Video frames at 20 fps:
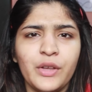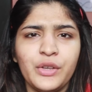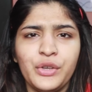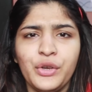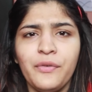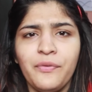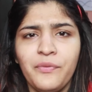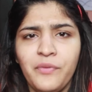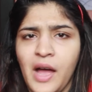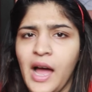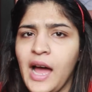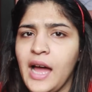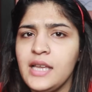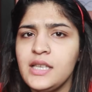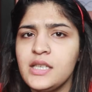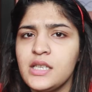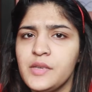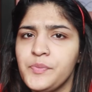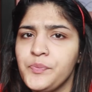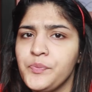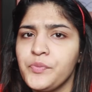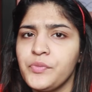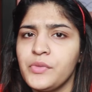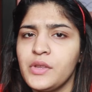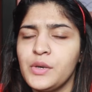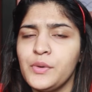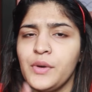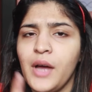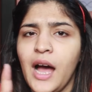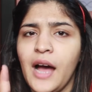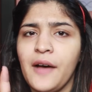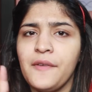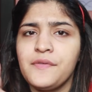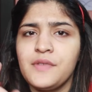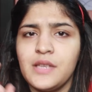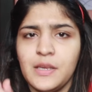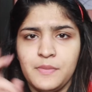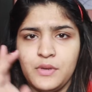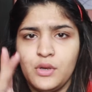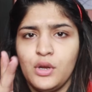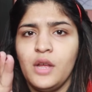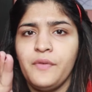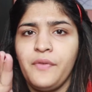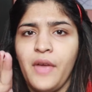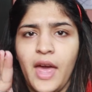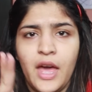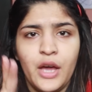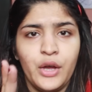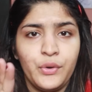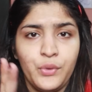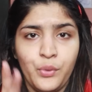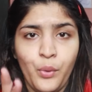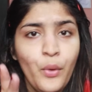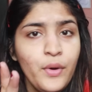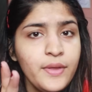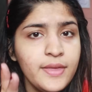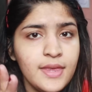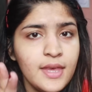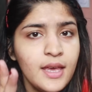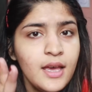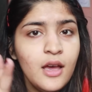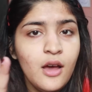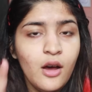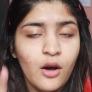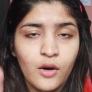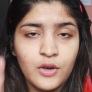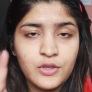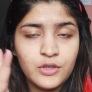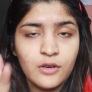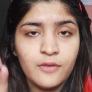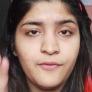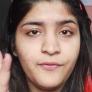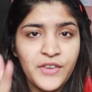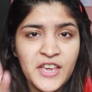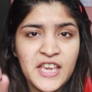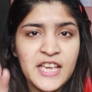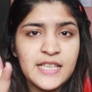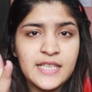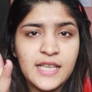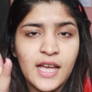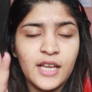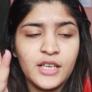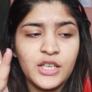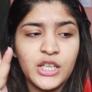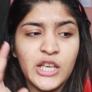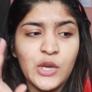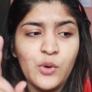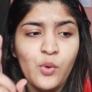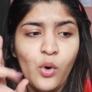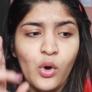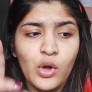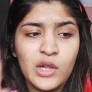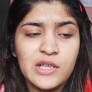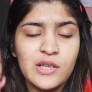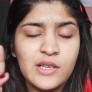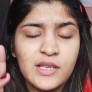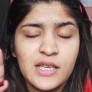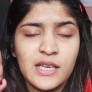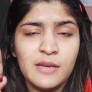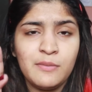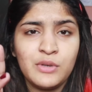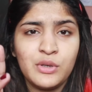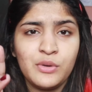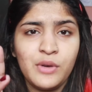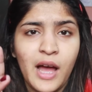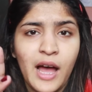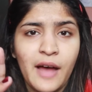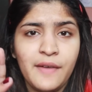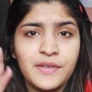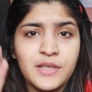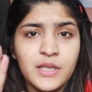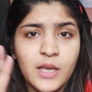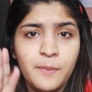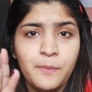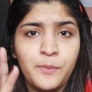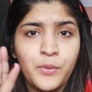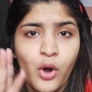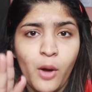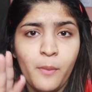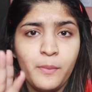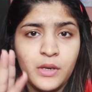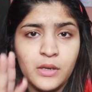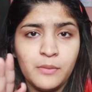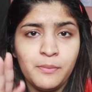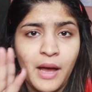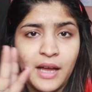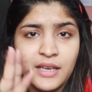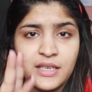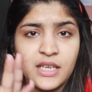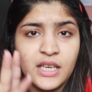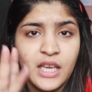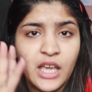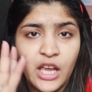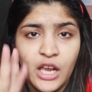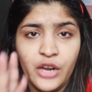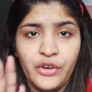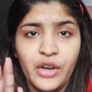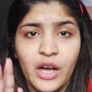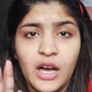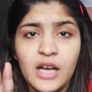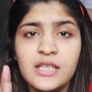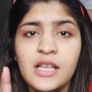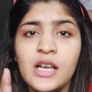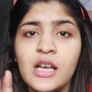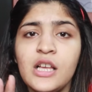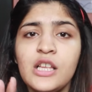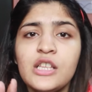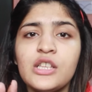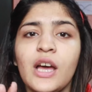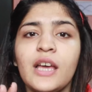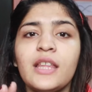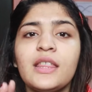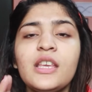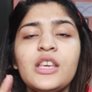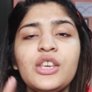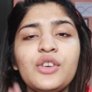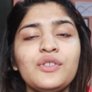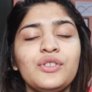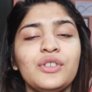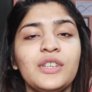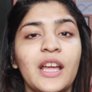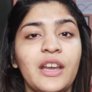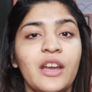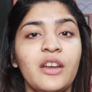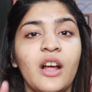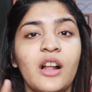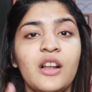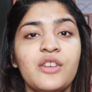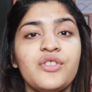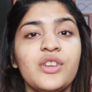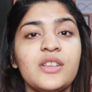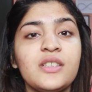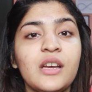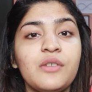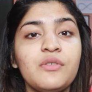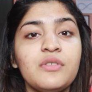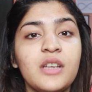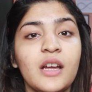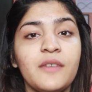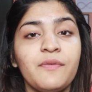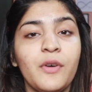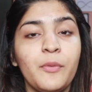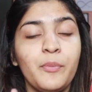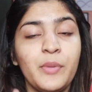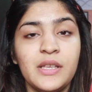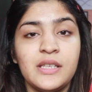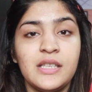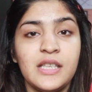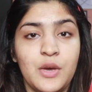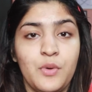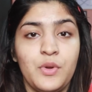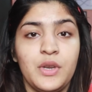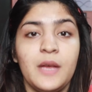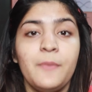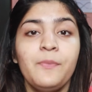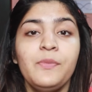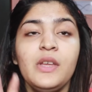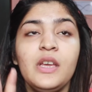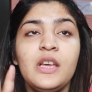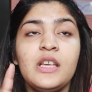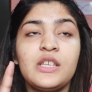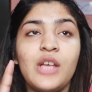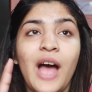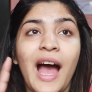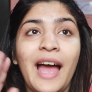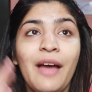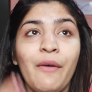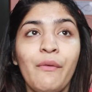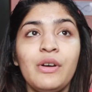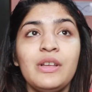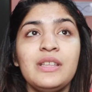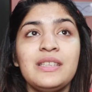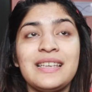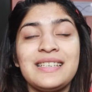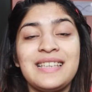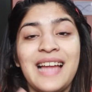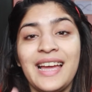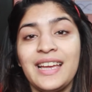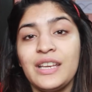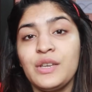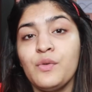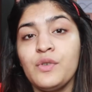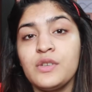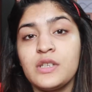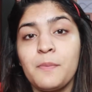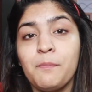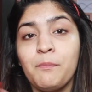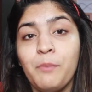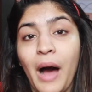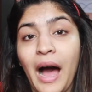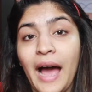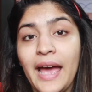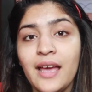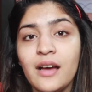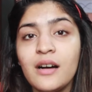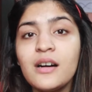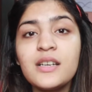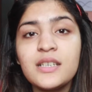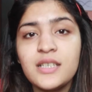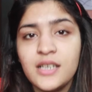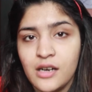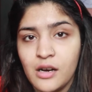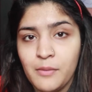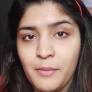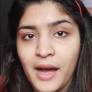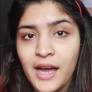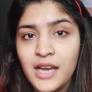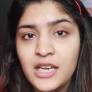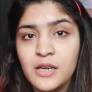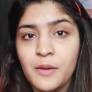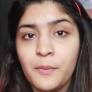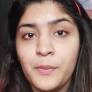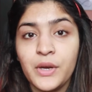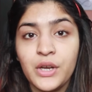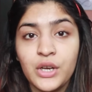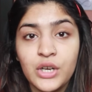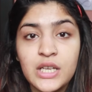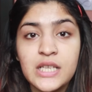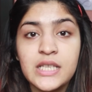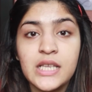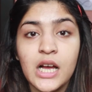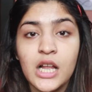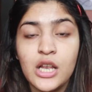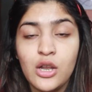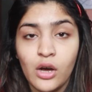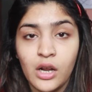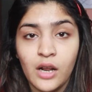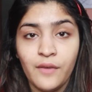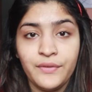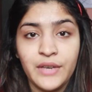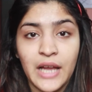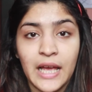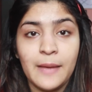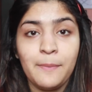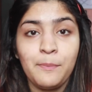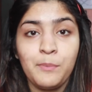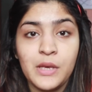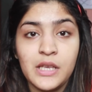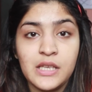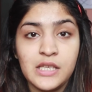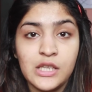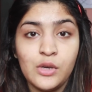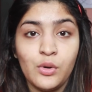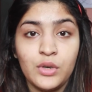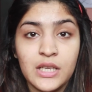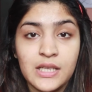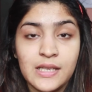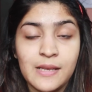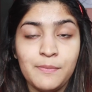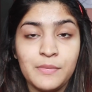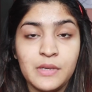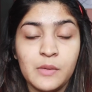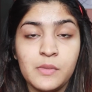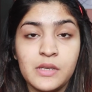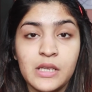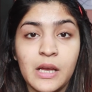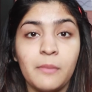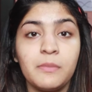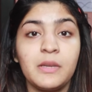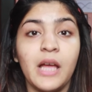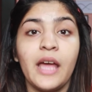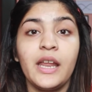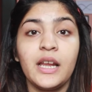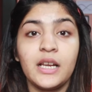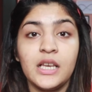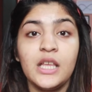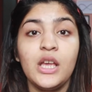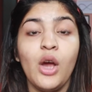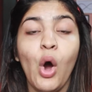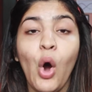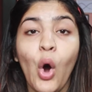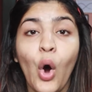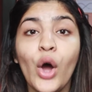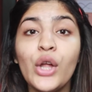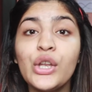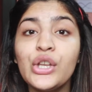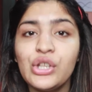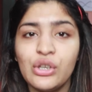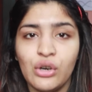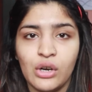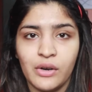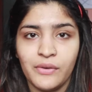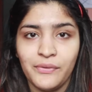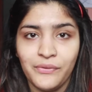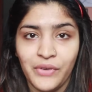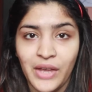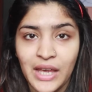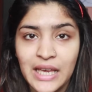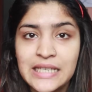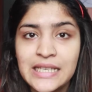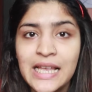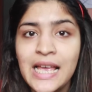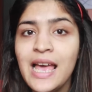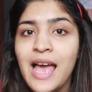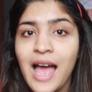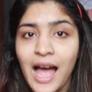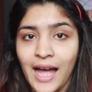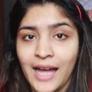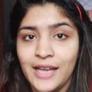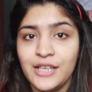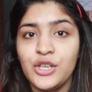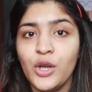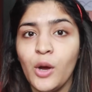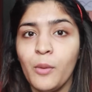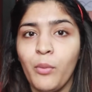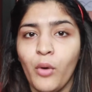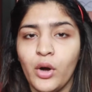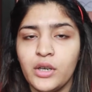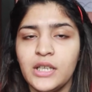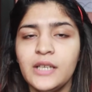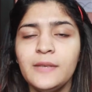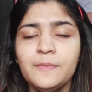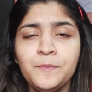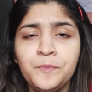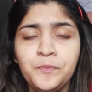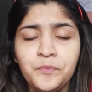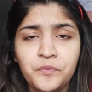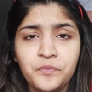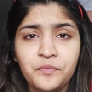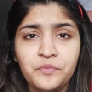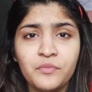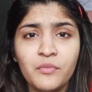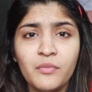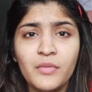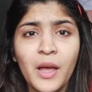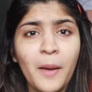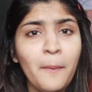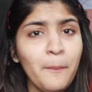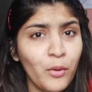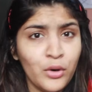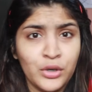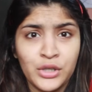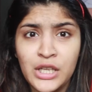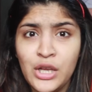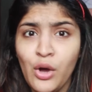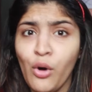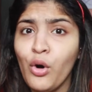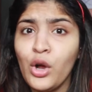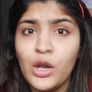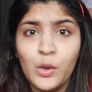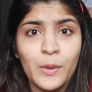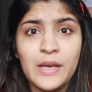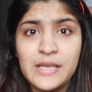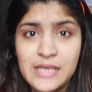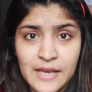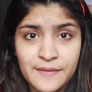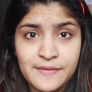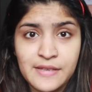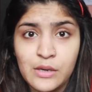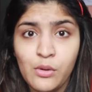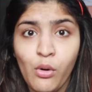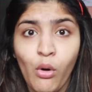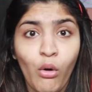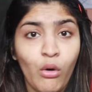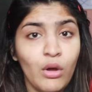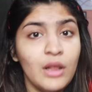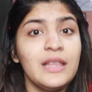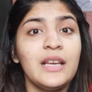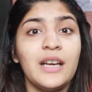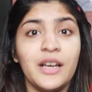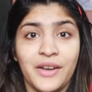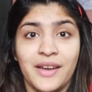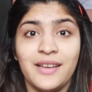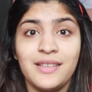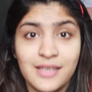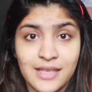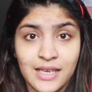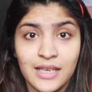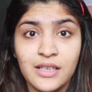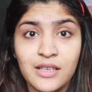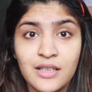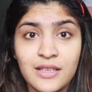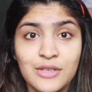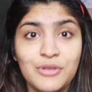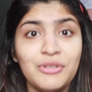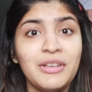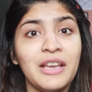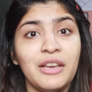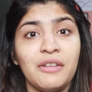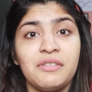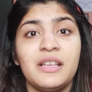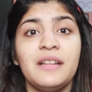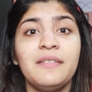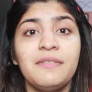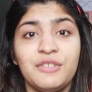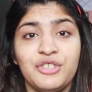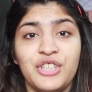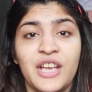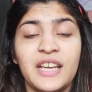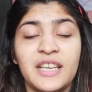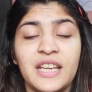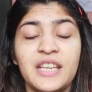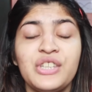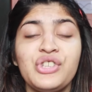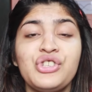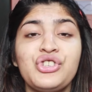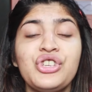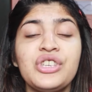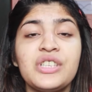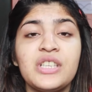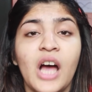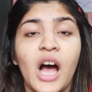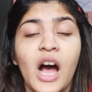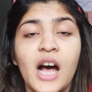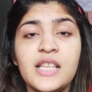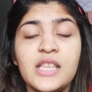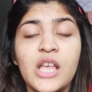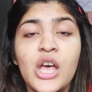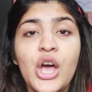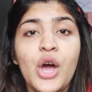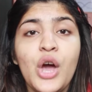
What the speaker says: you're fat, you have some sort of hair growth on your face, and you also seem to have some problematic areas, so I think you should get an ultrasound done for PCOD. So I was diagnosed by a dermat because a lot of time PCOD symptoms come directly on your face and your body, body always gives you all the correct signals to get yourself checked. It is just us